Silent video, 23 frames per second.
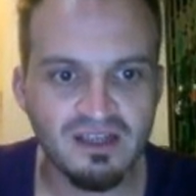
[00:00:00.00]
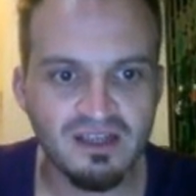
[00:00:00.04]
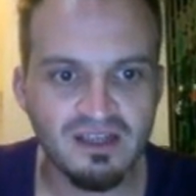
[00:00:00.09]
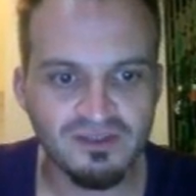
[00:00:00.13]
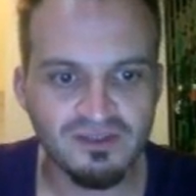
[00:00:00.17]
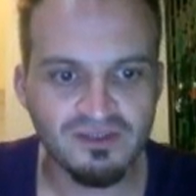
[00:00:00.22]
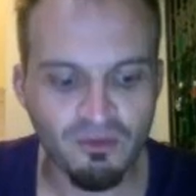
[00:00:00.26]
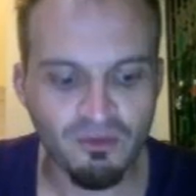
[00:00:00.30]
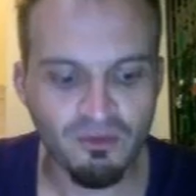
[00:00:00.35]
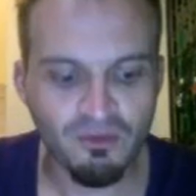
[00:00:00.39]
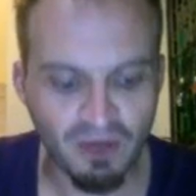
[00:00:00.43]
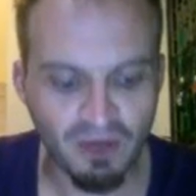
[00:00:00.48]

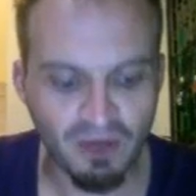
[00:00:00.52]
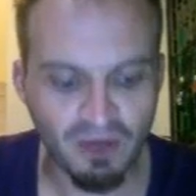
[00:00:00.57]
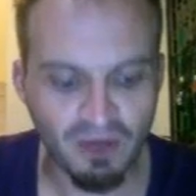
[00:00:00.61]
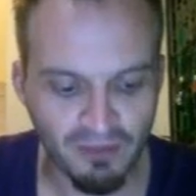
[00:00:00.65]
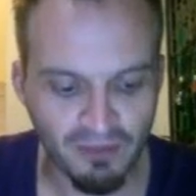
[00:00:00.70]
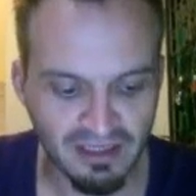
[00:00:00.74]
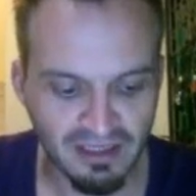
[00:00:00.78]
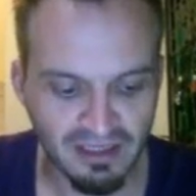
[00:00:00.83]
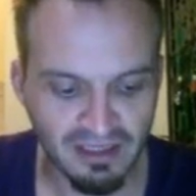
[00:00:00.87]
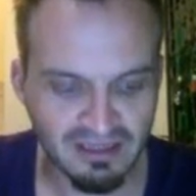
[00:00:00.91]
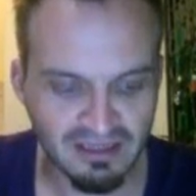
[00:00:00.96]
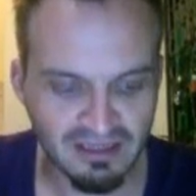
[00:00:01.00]
So, but
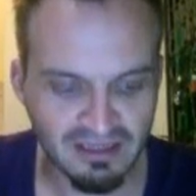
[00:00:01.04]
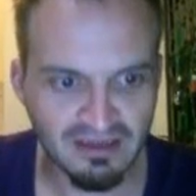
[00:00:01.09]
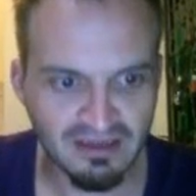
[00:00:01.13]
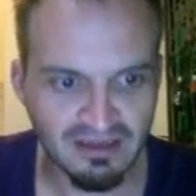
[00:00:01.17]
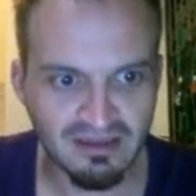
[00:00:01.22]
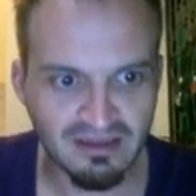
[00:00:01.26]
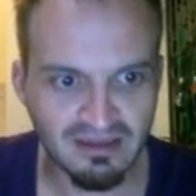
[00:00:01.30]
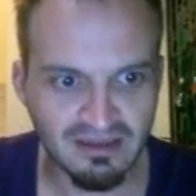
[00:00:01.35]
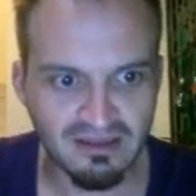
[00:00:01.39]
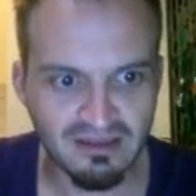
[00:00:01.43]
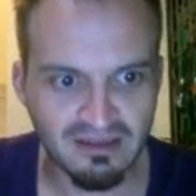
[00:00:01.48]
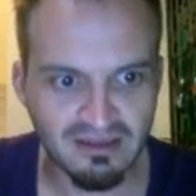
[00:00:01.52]
with,
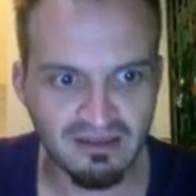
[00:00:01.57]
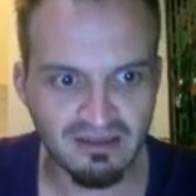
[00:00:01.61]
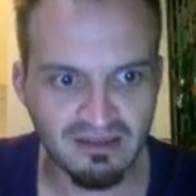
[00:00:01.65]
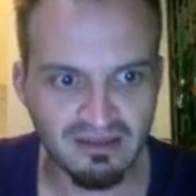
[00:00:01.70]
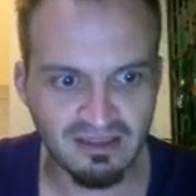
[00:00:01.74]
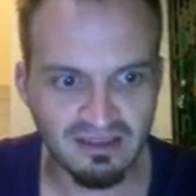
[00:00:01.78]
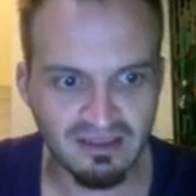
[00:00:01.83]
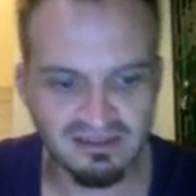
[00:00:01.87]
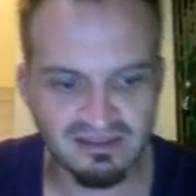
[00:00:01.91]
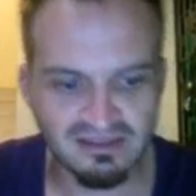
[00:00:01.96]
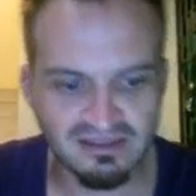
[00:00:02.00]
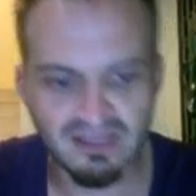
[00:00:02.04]

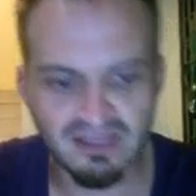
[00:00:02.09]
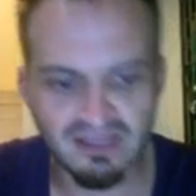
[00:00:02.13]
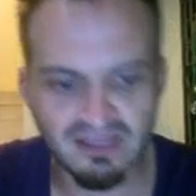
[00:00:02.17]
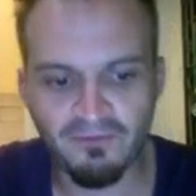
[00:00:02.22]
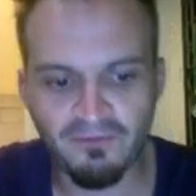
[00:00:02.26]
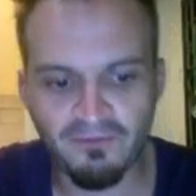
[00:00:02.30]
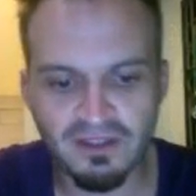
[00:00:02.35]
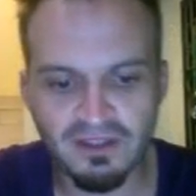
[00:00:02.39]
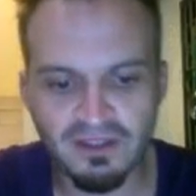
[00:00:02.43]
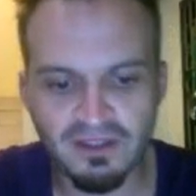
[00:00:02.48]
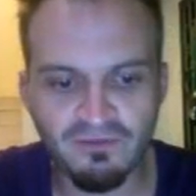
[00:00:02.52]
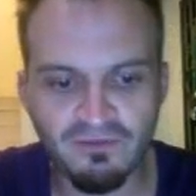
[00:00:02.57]
let's say the
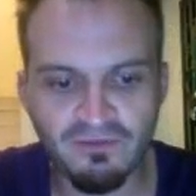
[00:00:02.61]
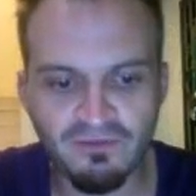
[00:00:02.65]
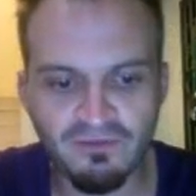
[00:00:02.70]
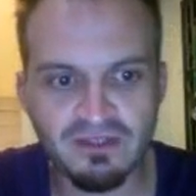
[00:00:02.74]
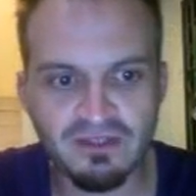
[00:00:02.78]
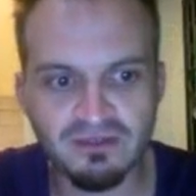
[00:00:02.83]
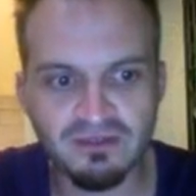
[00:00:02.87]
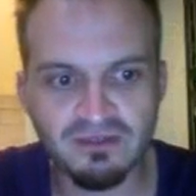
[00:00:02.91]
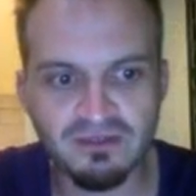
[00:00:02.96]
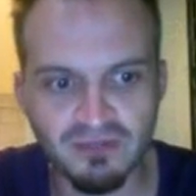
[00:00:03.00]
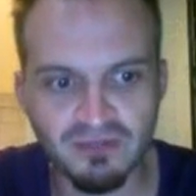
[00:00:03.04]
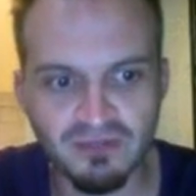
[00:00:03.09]
first
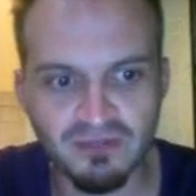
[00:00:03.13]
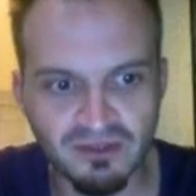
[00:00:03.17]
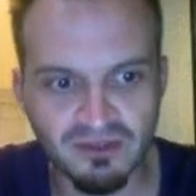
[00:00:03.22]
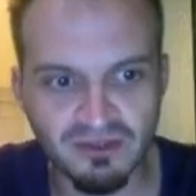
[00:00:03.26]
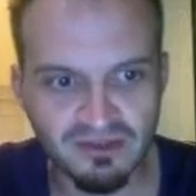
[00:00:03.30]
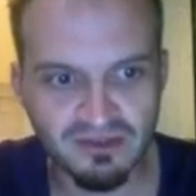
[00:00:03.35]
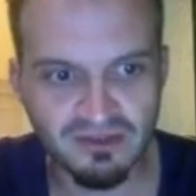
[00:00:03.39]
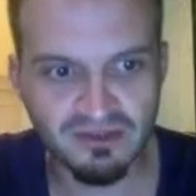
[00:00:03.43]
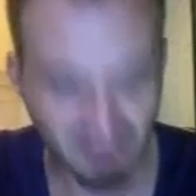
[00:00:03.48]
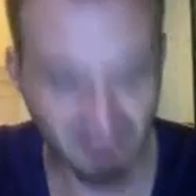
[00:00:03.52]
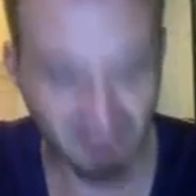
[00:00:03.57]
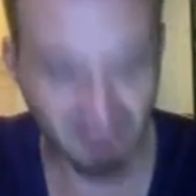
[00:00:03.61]
field that we're going
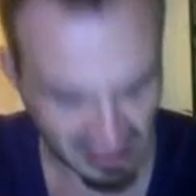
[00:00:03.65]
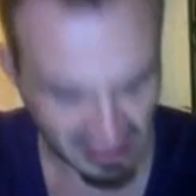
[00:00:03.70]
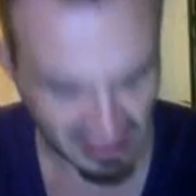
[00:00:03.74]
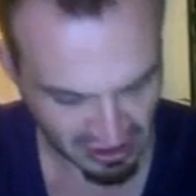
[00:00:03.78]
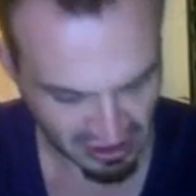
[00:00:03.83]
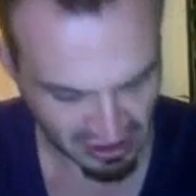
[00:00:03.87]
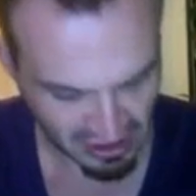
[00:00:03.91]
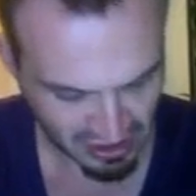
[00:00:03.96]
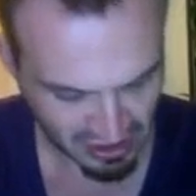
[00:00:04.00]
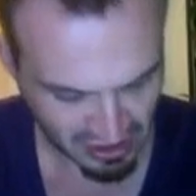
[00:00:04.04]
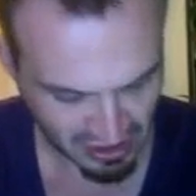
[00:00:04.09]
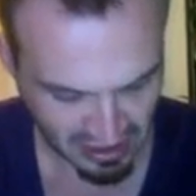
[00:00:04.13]
to
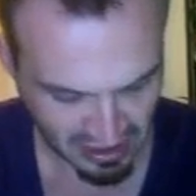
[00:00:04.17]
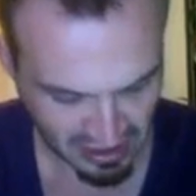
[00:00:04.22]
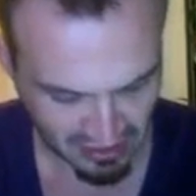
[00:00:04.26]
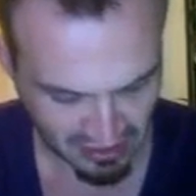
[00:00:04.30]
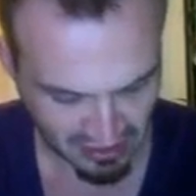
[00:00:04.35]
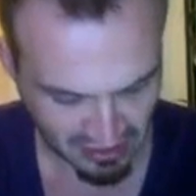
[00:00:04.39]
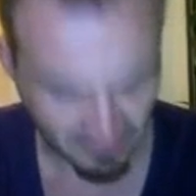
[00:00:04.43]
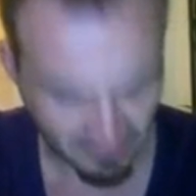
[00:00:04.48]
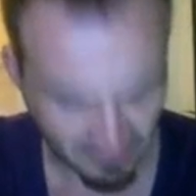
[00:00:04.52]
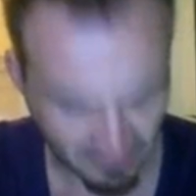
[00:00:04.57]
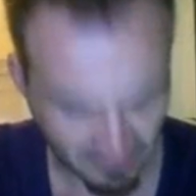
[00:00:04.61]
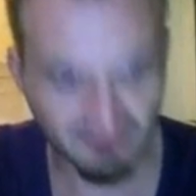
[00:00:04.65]
change is
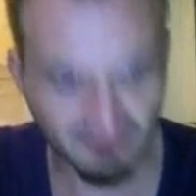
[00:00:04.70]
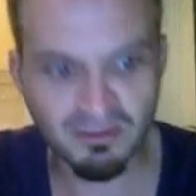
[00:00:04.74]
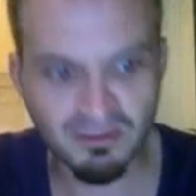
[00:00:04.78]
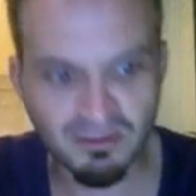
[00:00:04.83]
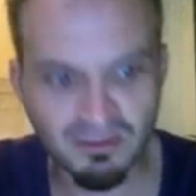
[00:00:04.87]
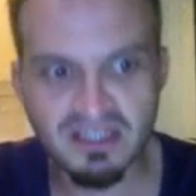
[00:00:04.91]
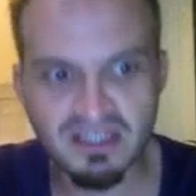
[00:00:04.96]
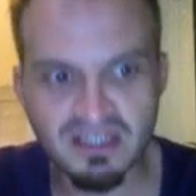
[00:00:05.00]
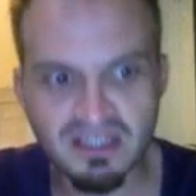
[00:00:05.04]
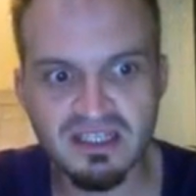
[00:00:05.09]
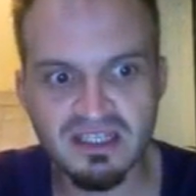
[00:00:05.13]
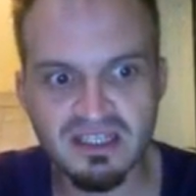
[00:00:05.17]
going to
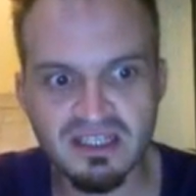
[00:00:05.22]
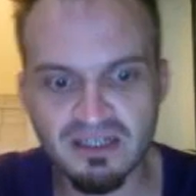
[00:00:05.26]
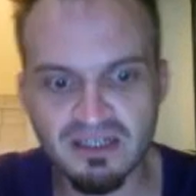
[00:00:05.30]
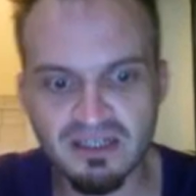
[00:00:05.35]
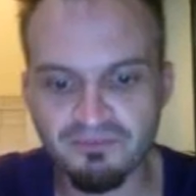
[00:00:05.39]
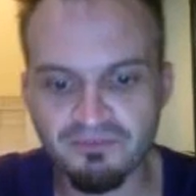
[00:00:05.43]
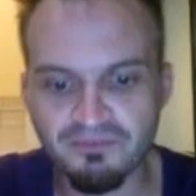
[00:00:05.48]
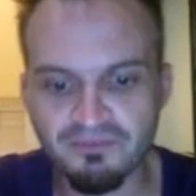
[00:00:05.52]
be